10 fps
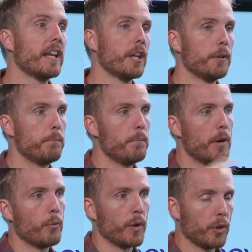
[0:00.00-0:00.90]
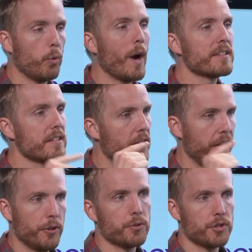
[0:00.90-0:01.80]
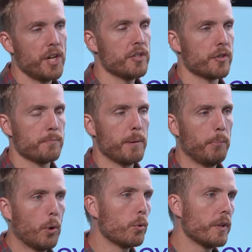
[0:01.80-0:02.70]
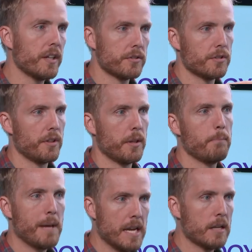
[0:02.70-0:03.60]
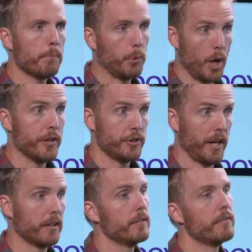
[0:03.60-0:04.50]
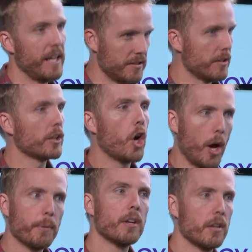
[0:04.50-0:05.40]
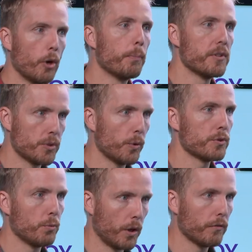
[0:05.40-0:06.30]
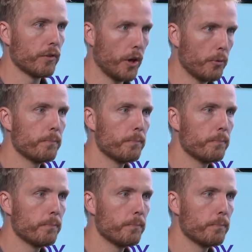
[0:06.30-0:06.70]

they could request that those changes be pulled into the main project. Okay. That's the common open source mm -hmm. workflow.